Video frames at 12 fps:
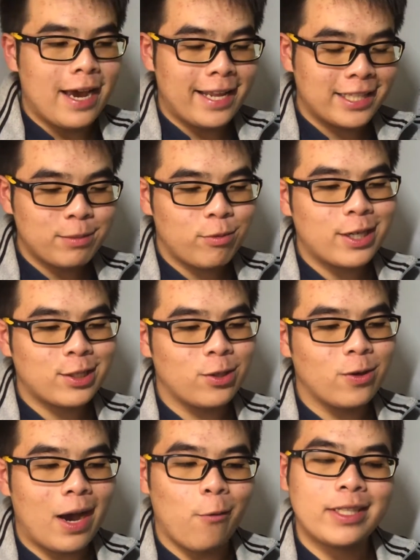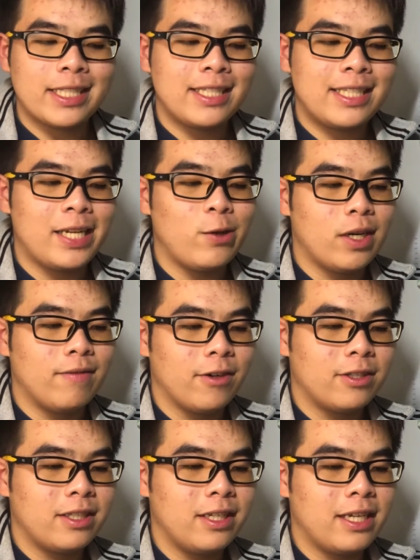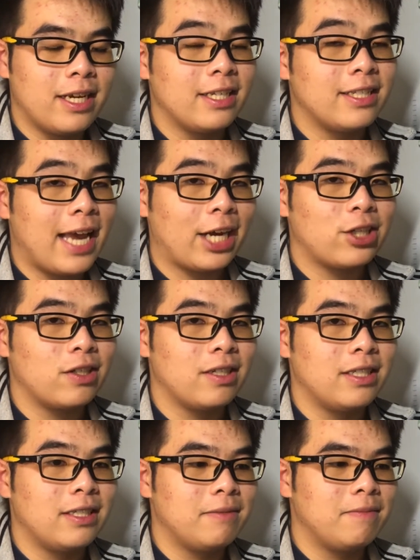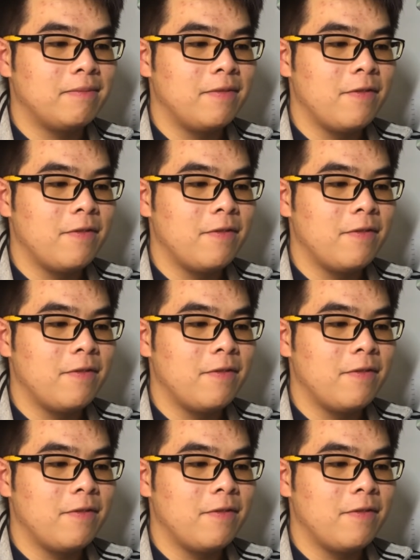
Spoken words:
Enterprise law at Western Sydney University is actually